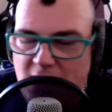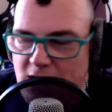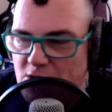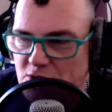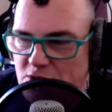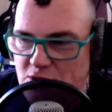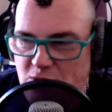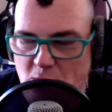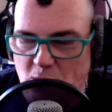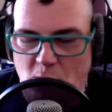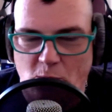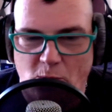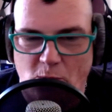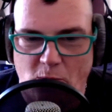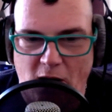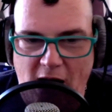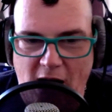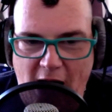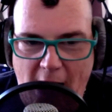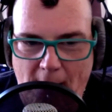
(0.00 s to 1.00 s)

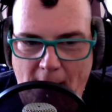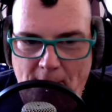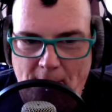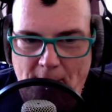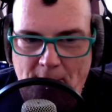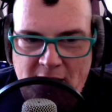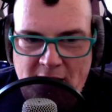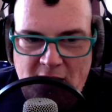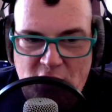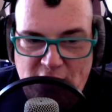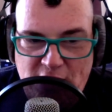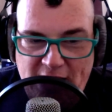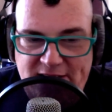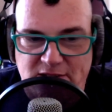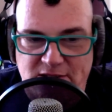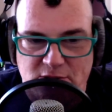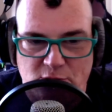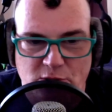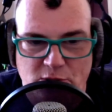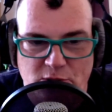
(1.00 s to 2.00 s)
So um,
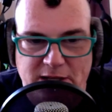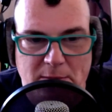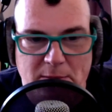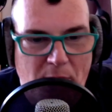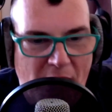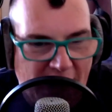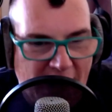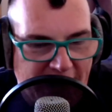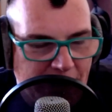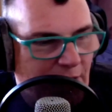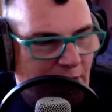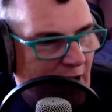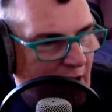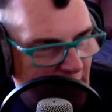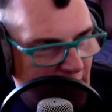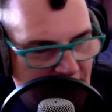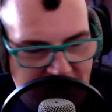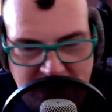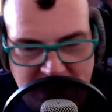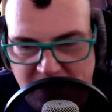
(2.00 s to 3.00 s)
yes, you can buy it on
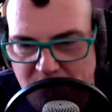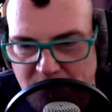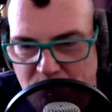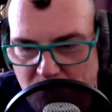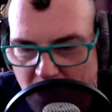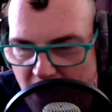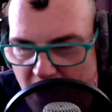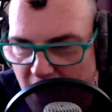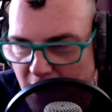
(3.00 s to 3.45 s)
Ali,